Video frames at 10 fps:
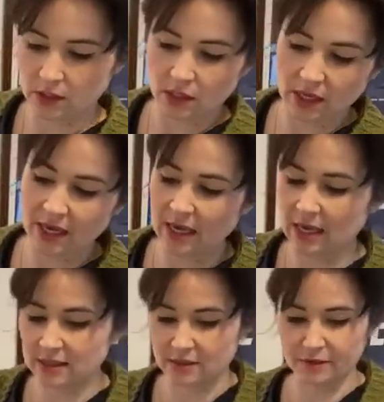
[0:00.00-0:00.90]

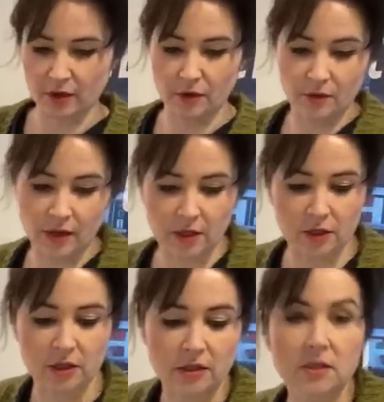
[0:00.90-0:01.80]
Yes, phew, thank
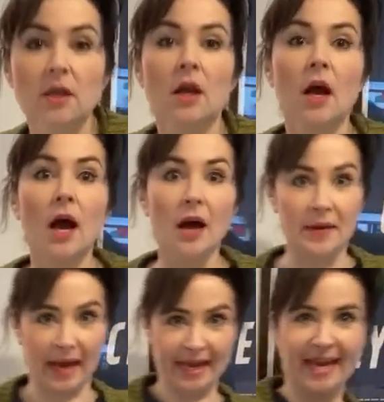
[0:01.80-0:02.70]
goodness.
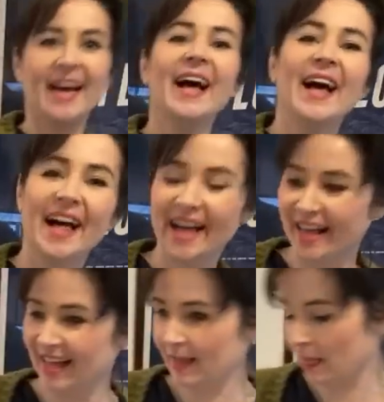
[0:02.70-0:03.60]

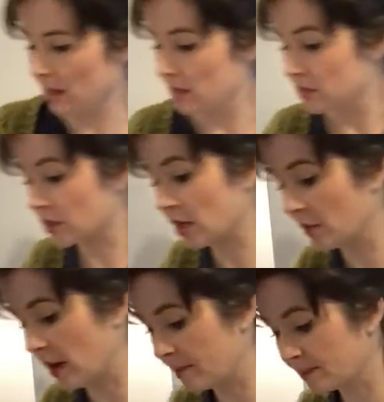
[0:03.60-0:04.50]
Okay.
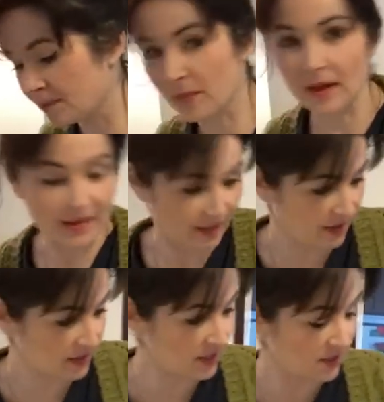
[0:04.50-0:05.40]
So um, yeah,
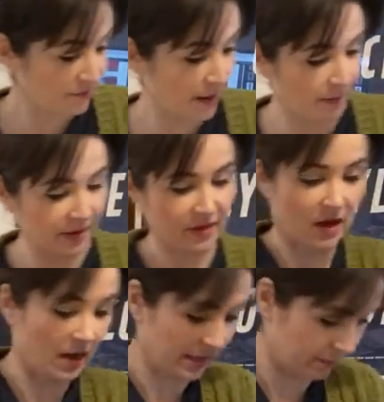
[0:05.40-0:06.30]
this is the fabric that
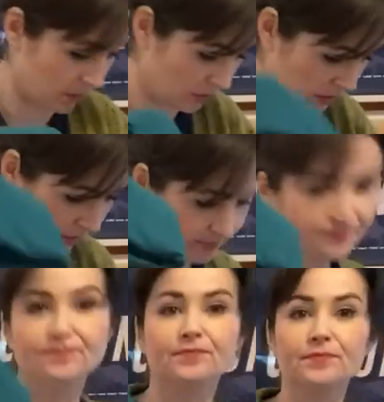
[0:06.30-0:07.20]
I am
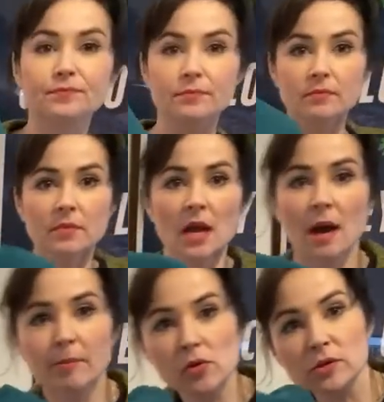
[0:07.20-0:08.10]
using.
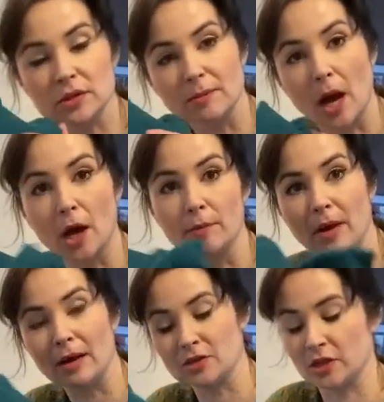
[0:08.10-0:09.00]
I brought some home
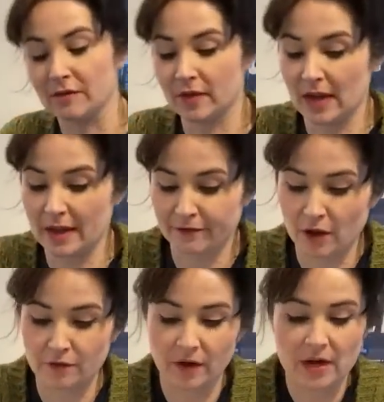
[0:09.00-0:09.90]
actually of the
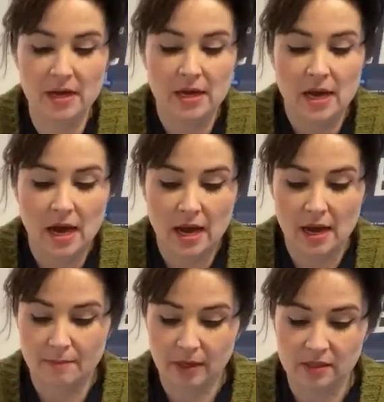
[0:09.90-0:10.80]
leftover
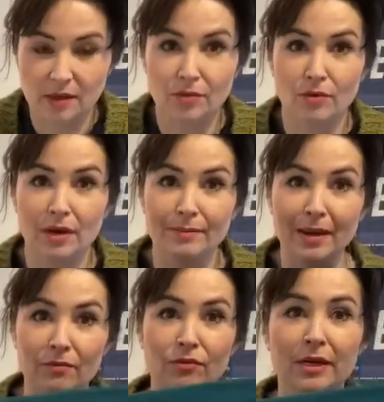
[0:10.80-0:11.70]
um, because I thought I'd,
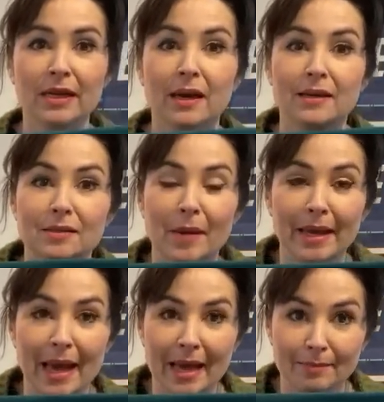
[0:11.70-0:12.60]
I'd really like to
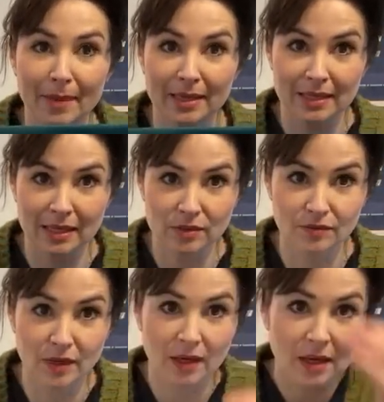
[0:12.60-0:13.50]
make a headband out
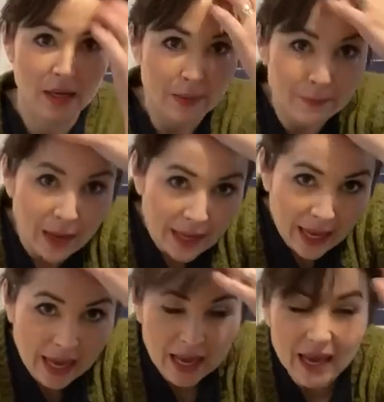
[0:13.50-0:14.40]
of it. My
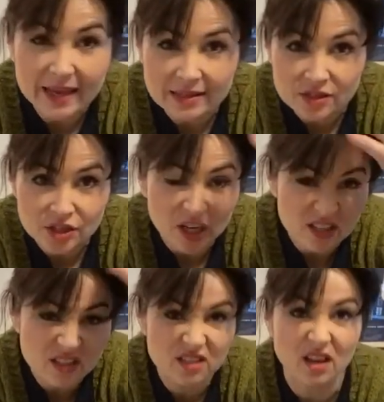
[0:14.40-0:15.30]
hair is
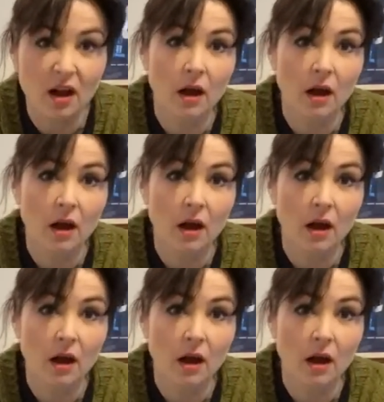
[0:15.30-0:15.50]
just